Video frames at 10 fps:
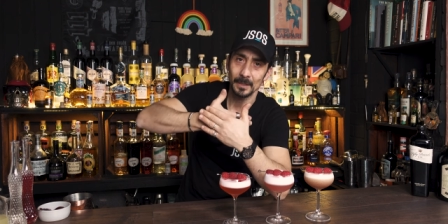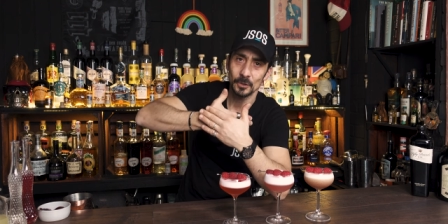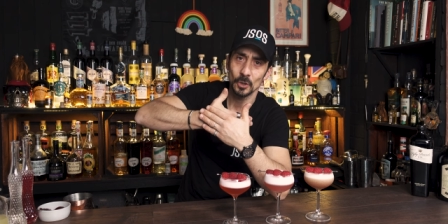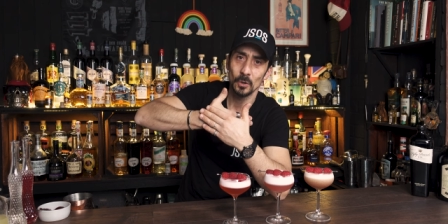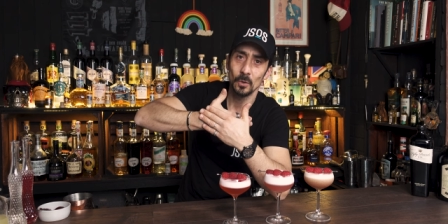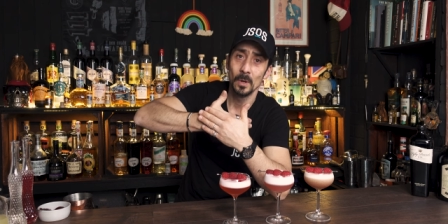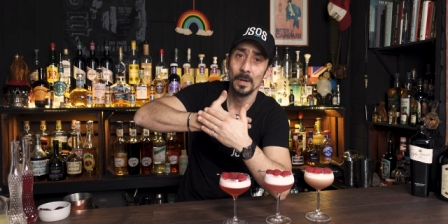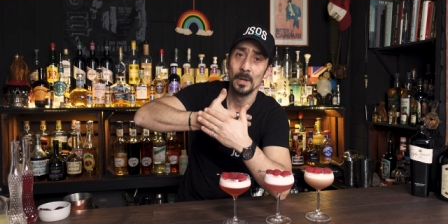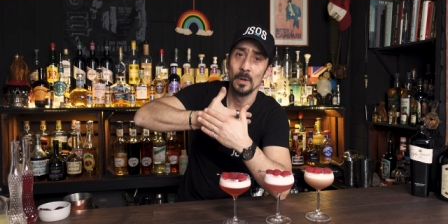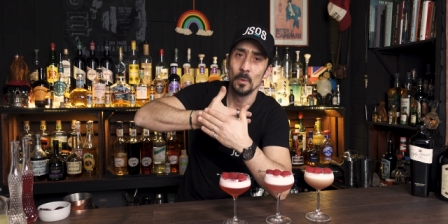so
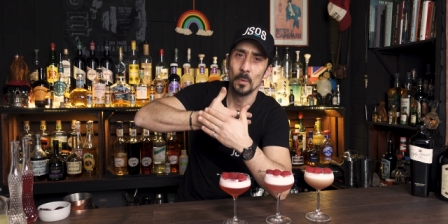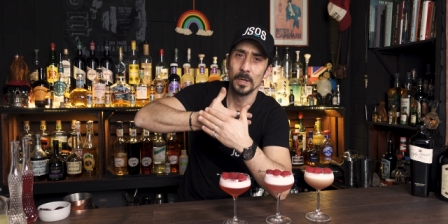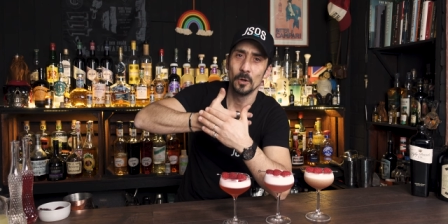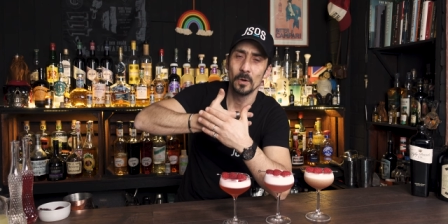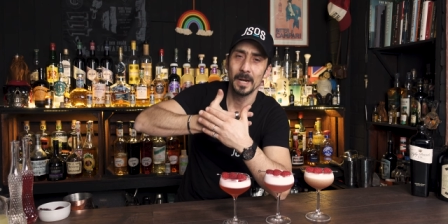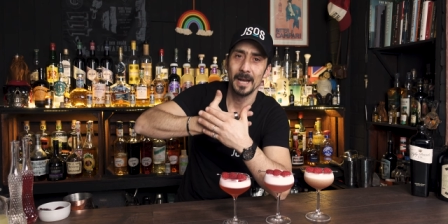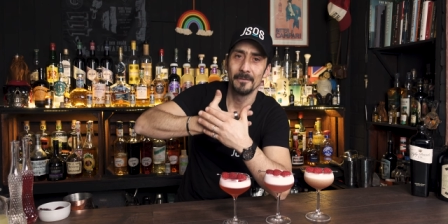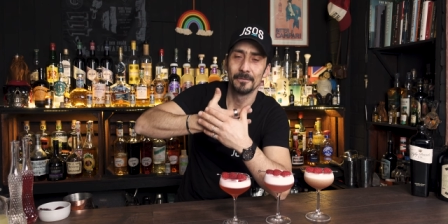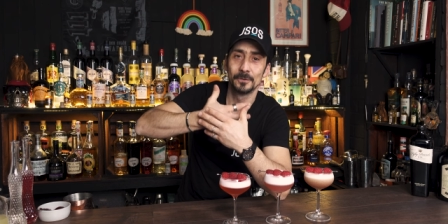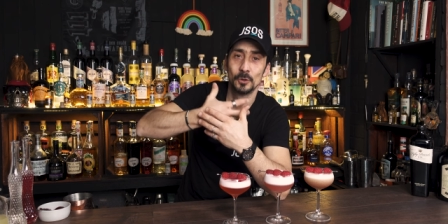we don't
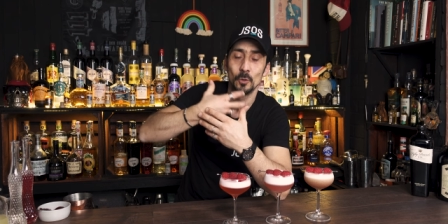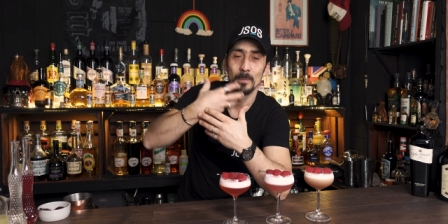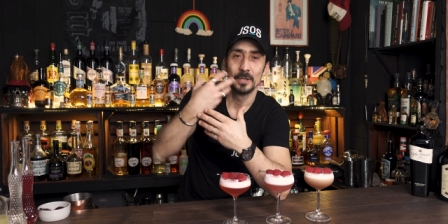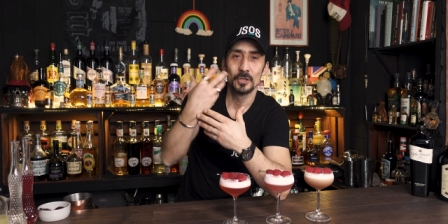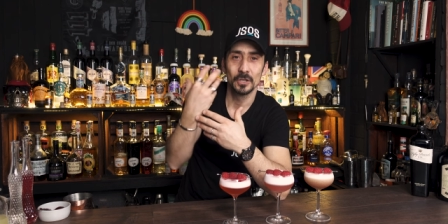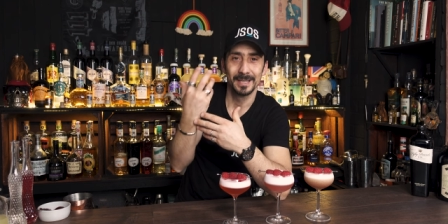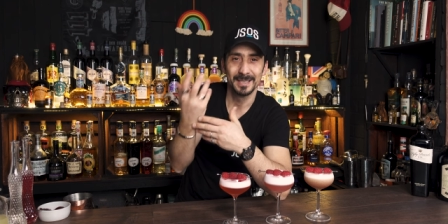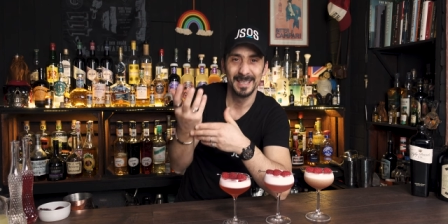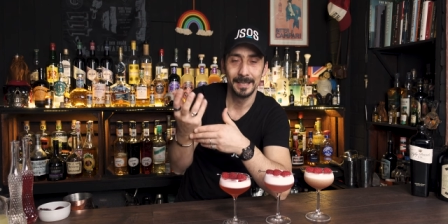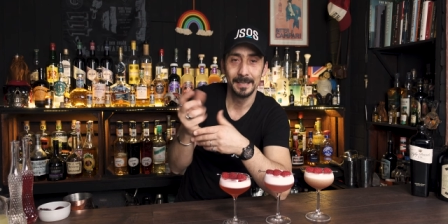have too much
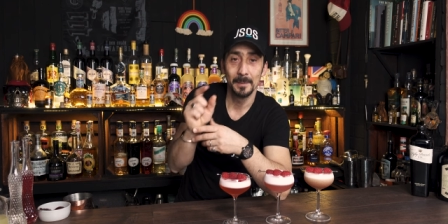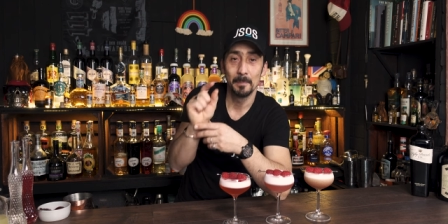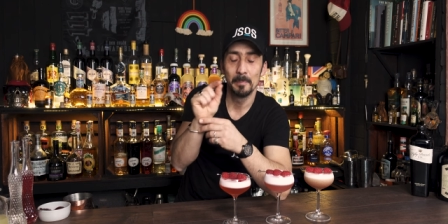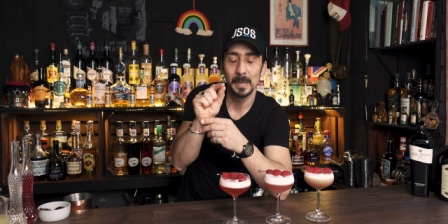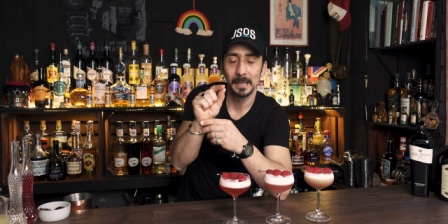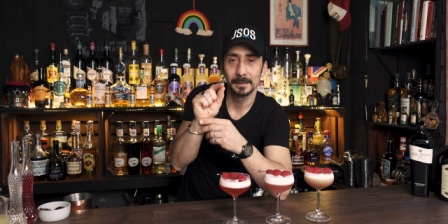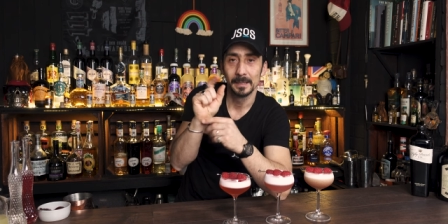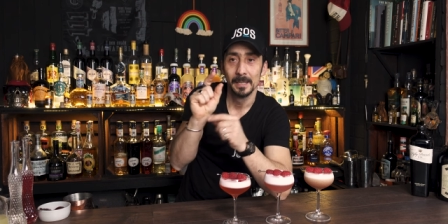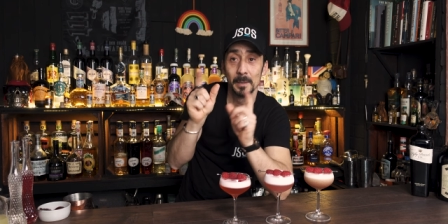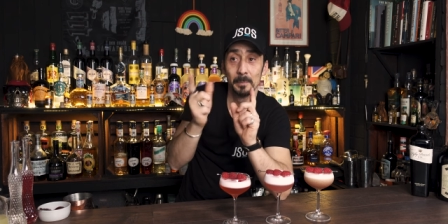acidity, but
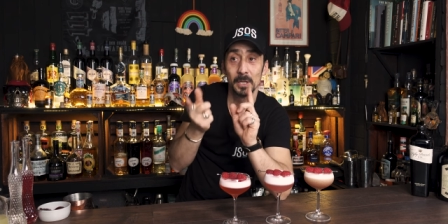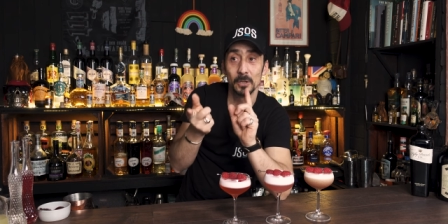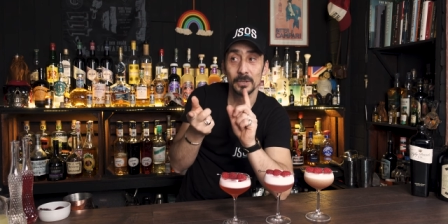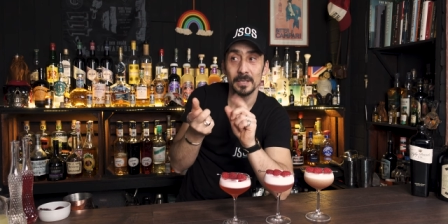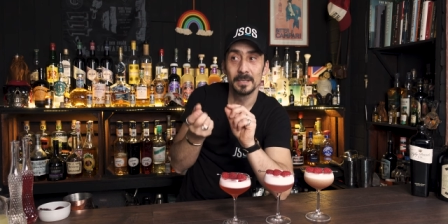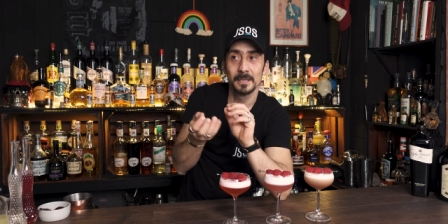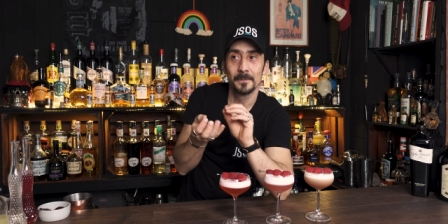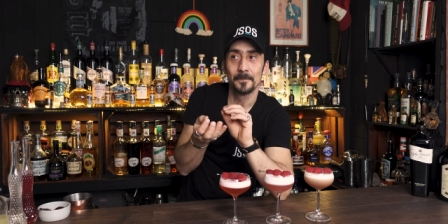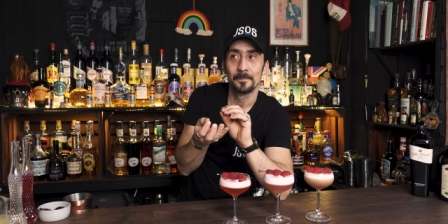because it's a